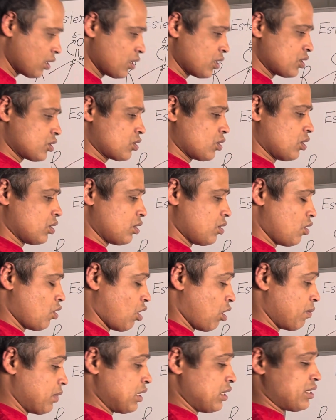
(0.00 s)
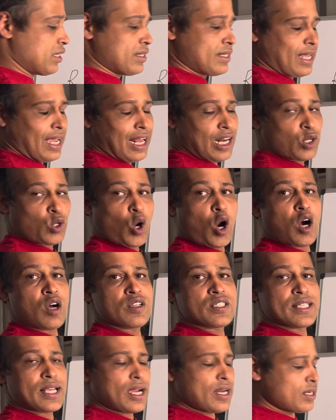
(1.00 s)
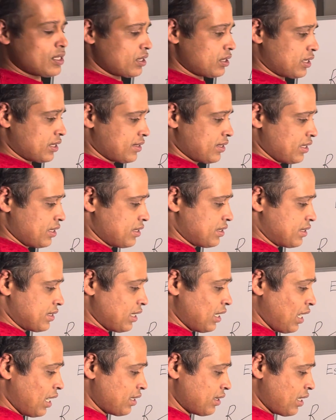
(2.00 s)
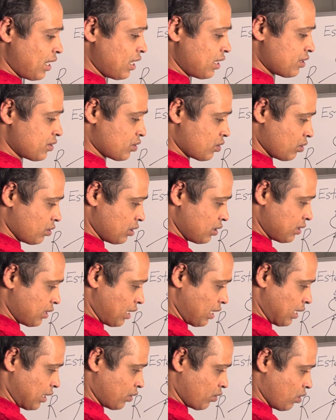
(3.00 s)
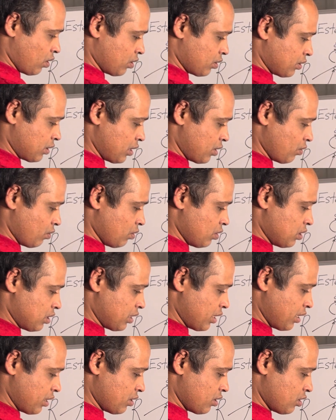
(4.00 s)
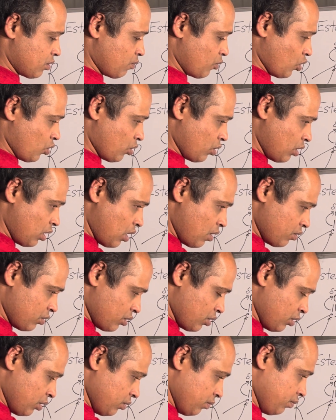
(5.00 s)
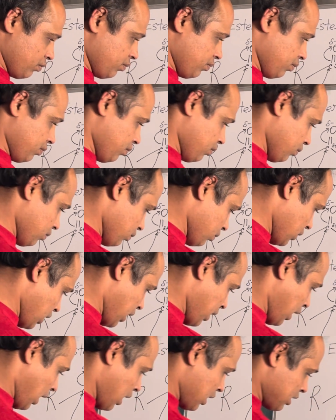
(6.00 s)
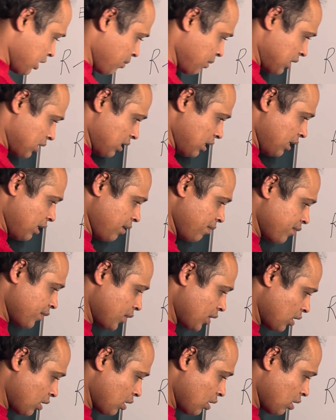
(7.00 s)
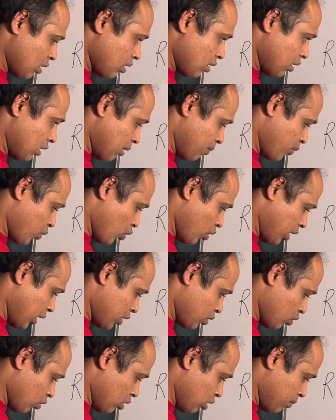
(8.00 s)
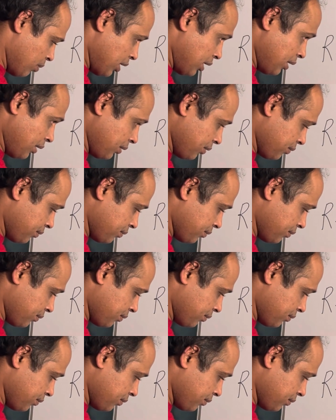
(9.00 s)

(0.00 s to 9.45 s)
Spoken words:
So normally this alkoxide doesn't stay like that, so this alkoxide will take this proton out, and ultimately the product will be